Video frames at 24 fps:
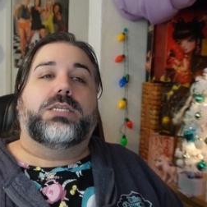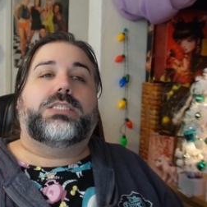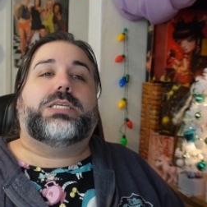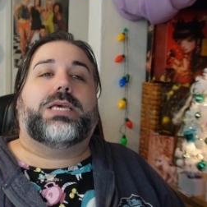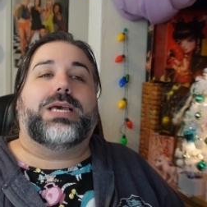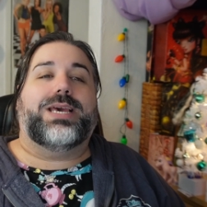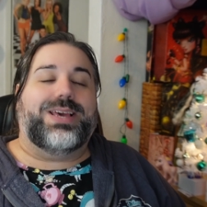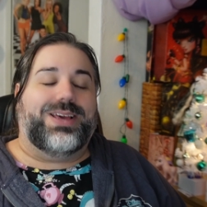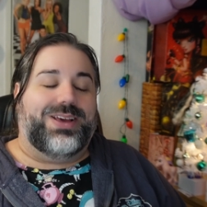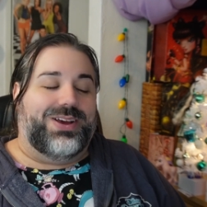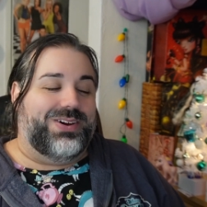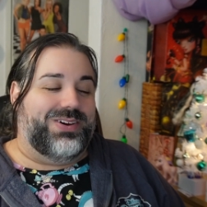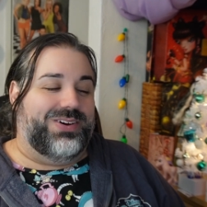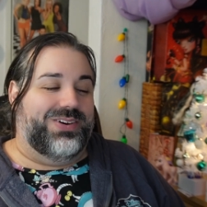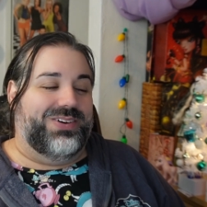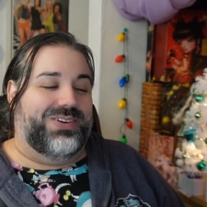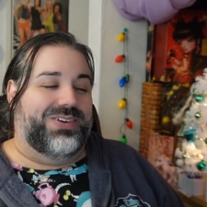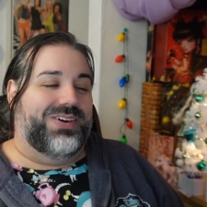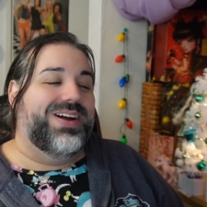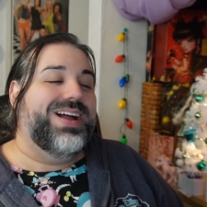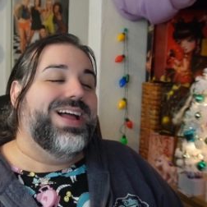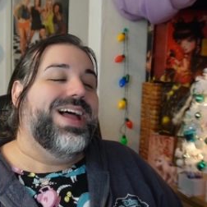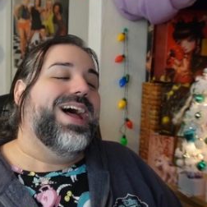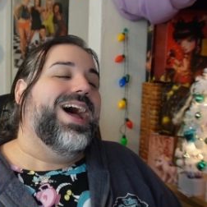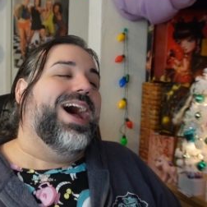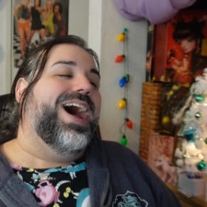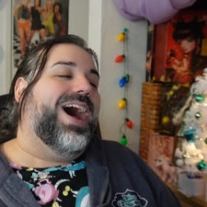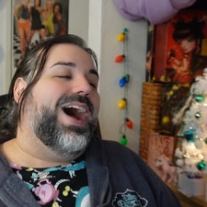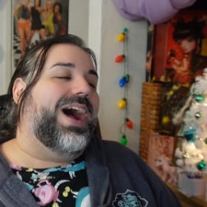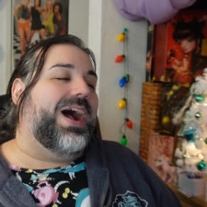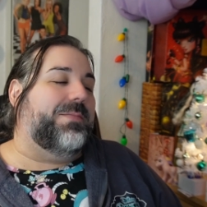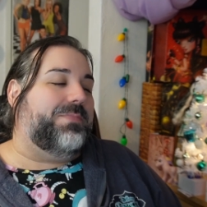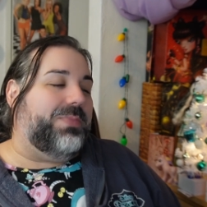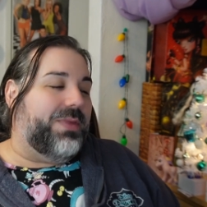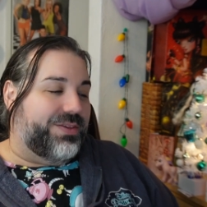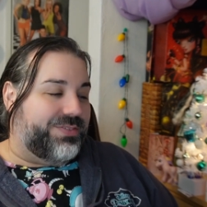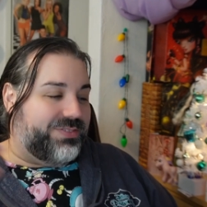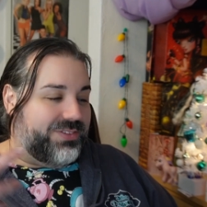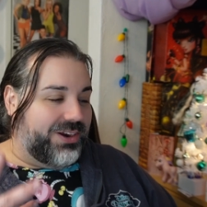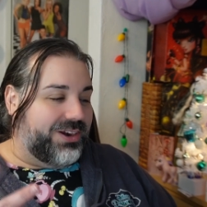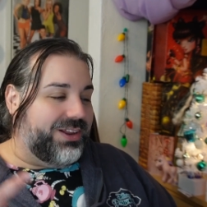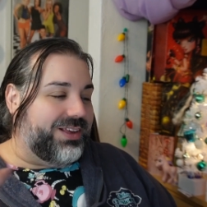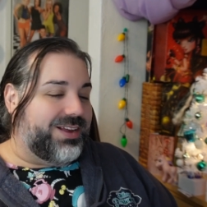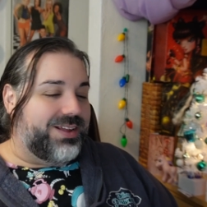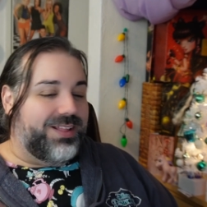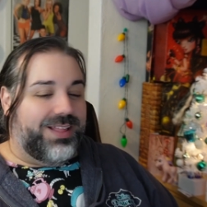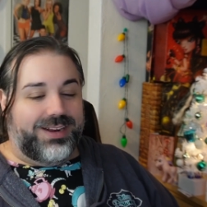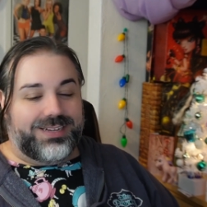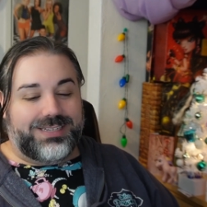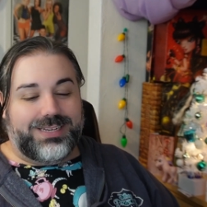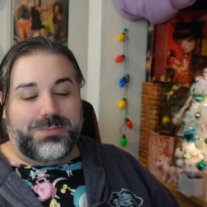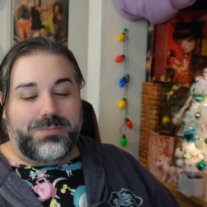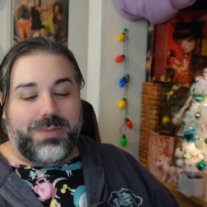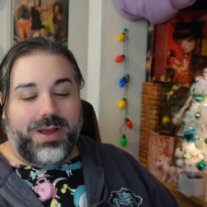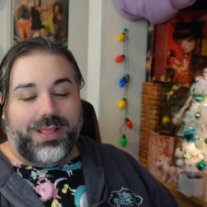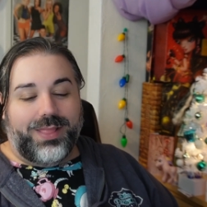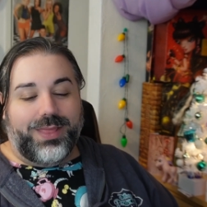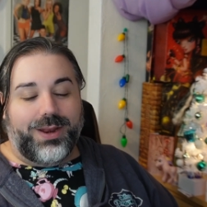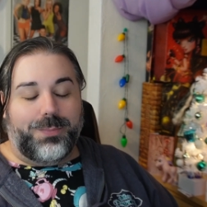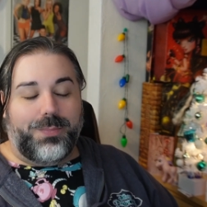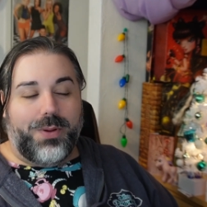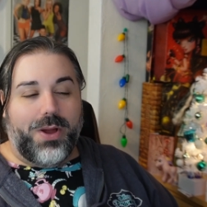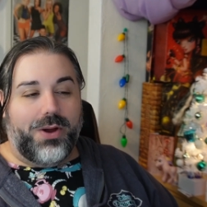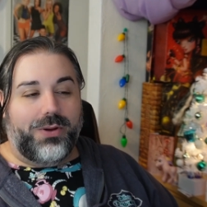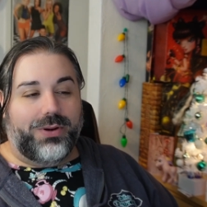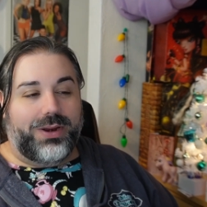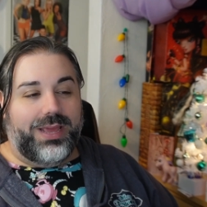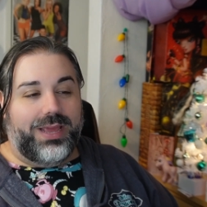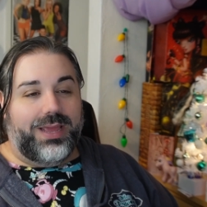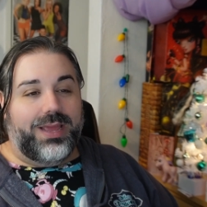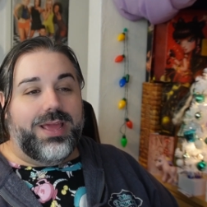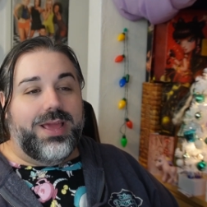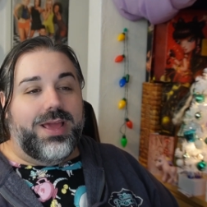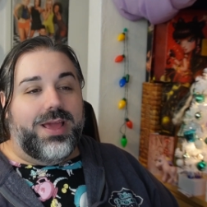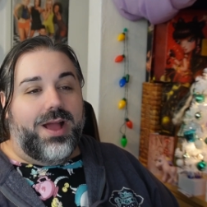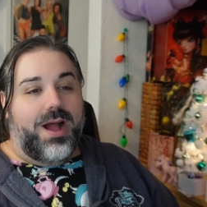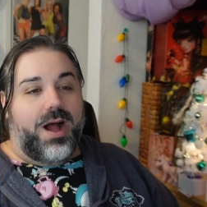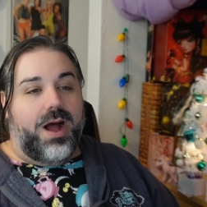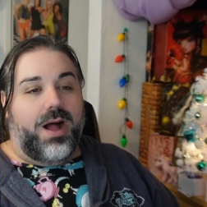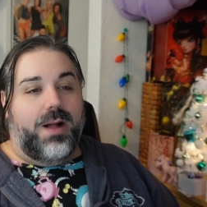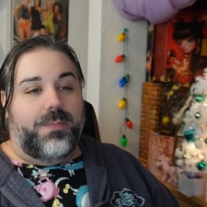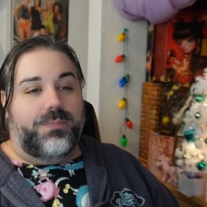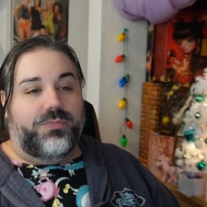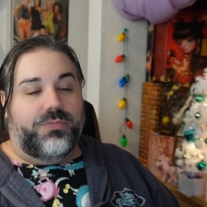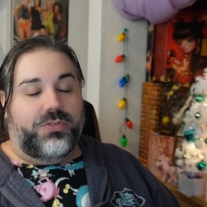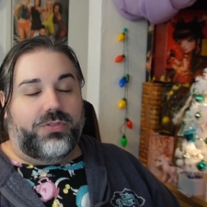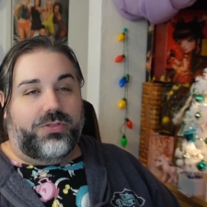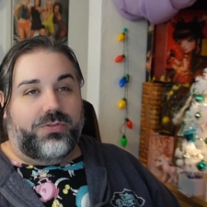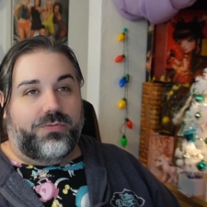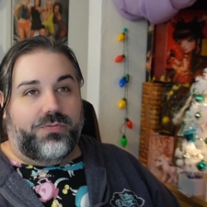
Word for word: so um, i started collecting my little pony um,